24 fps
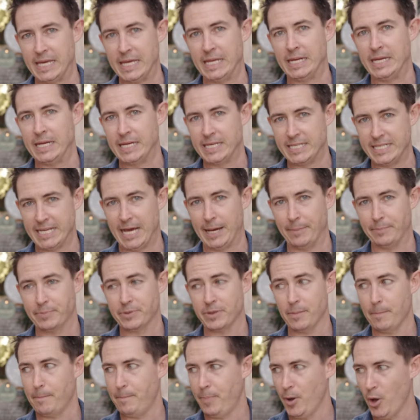
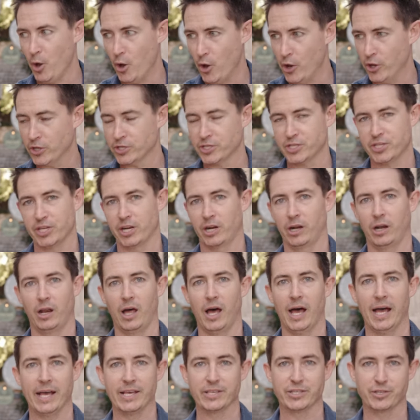in-depth,
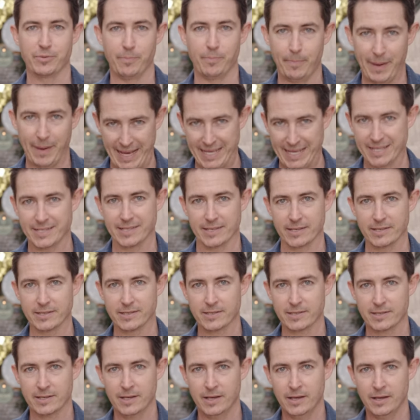personalized
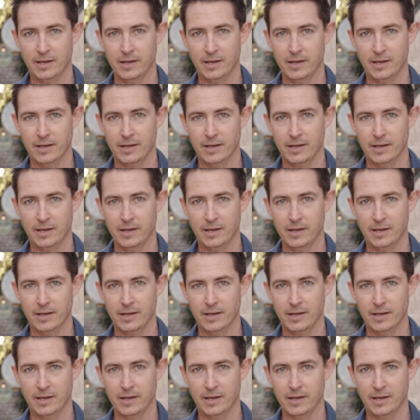basis.